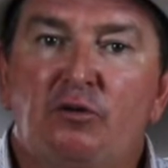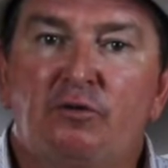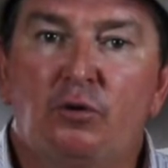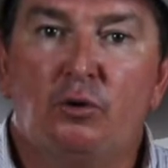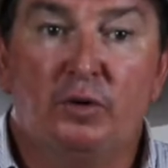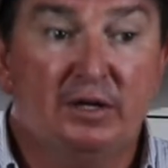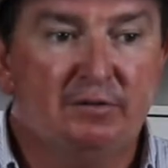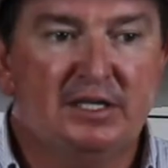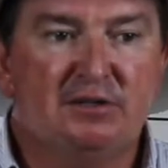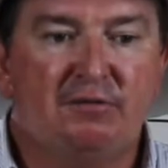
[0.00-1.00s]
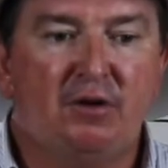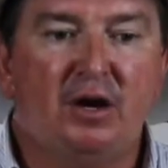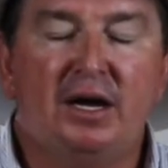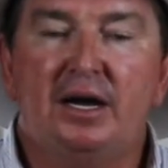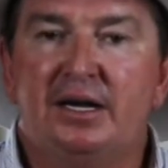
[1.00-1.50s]
forward. If there's a
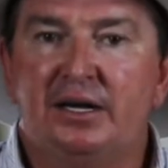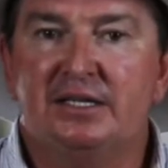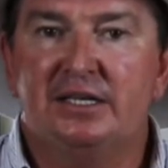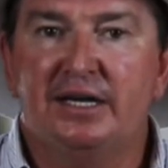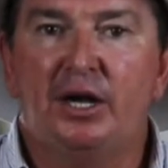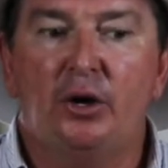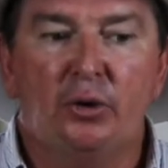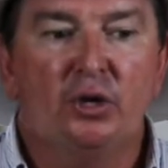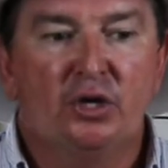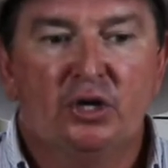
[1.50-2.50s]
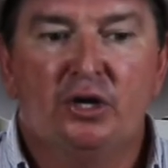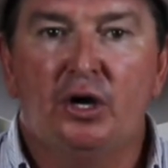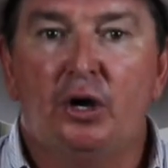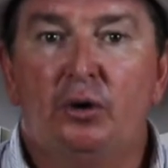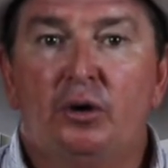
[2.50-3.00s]
fire and I say go,
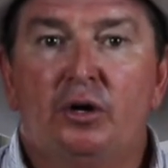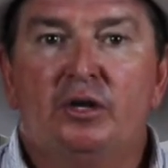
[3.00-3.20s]
go.